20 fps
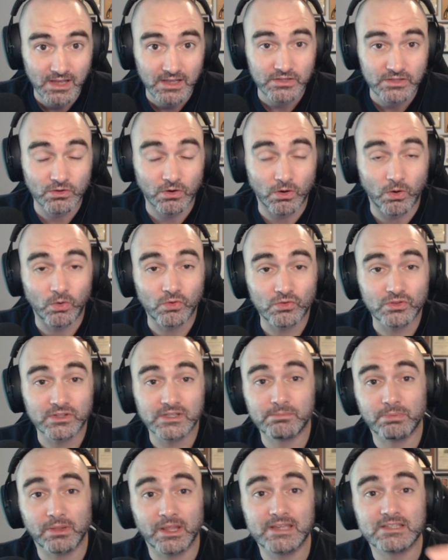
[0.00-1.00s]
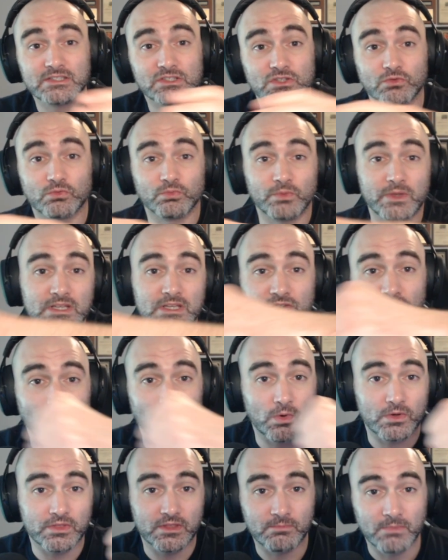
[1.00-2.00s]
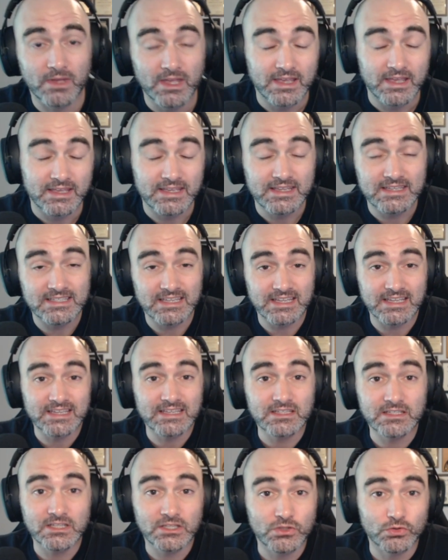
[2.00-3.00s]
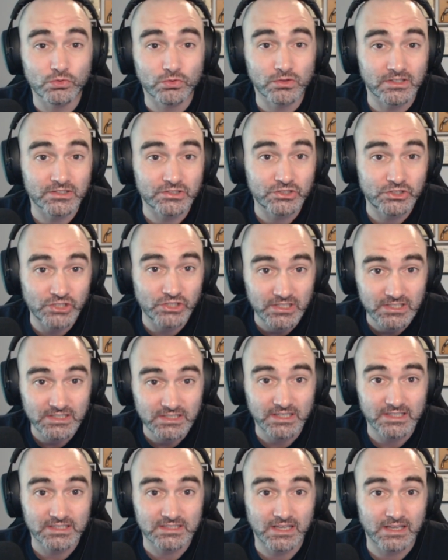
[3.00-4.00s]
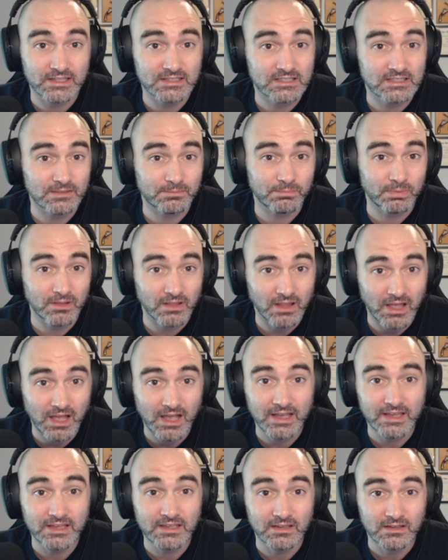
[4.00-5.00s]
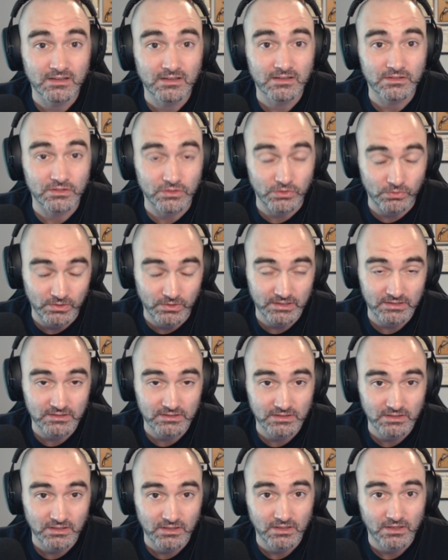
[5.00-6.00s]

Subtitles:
your only place to reach for them is into your logistics and supply units.